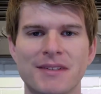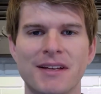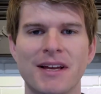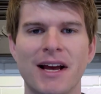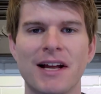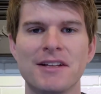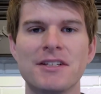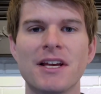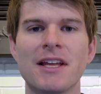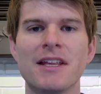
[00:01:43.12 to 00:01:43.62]

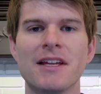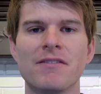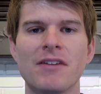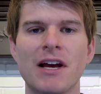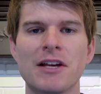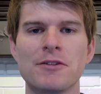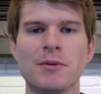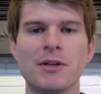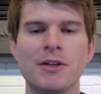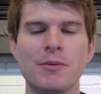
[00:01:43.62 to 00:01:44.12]
I'd say the
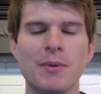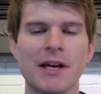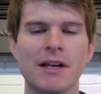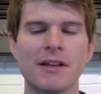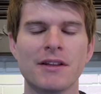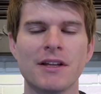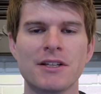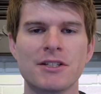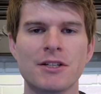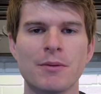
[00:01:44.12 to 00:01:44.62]
investment you make
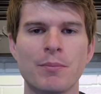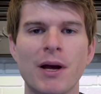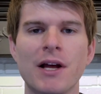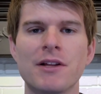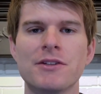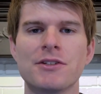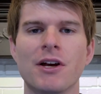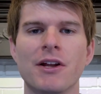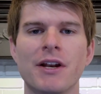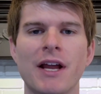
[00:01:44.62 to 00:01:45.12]
in this
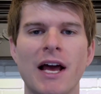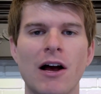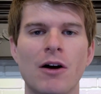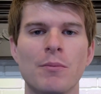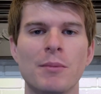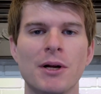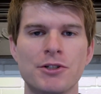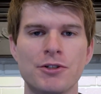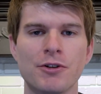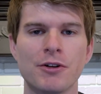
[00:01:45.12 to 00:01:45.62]
depends on how
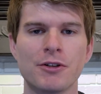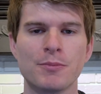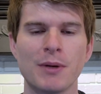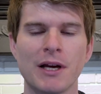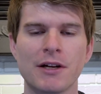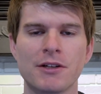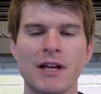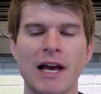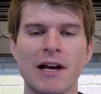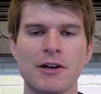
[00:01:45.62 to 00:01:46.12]
much you
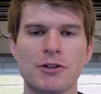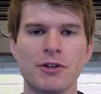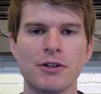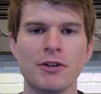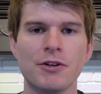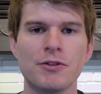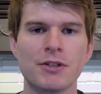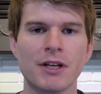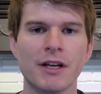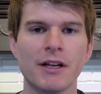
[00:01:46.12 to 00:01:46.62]
expect to
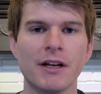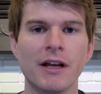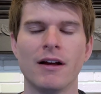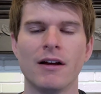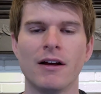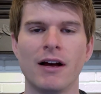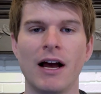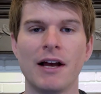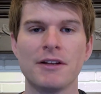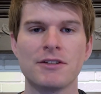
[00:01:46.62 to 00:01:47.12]
actually use it.
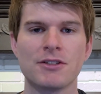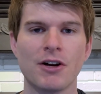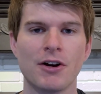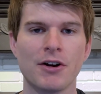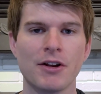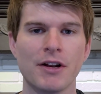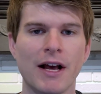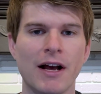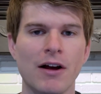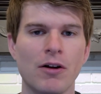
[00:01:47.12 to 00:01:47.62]
I
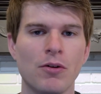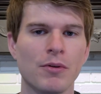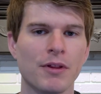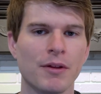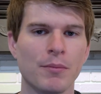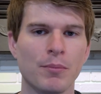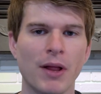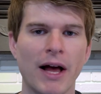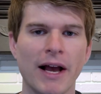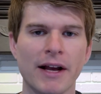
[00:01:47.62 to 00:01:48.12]
started out with
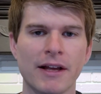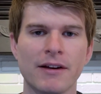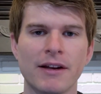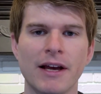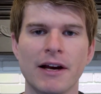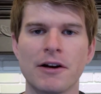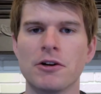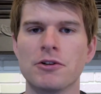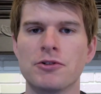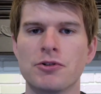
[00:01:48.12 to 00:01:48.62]
a Black &
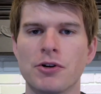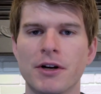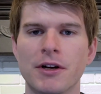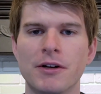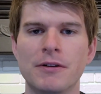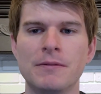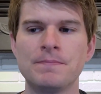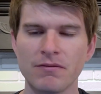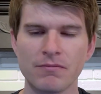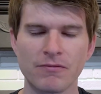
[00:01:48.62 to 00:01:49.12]
Decker
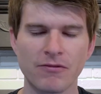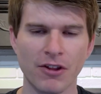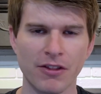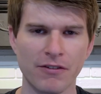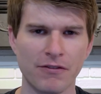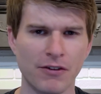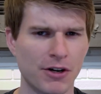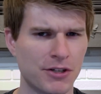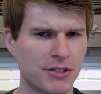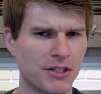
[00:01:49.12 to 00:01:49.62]
drill for
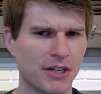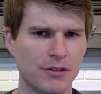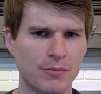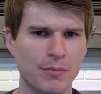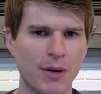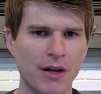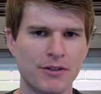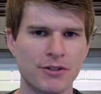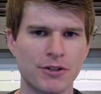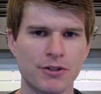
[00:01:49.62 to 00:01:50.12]
the first 6
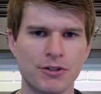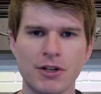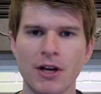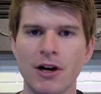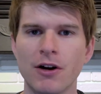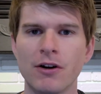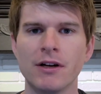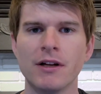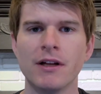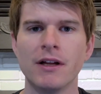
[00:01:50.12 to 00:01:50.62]
months or so,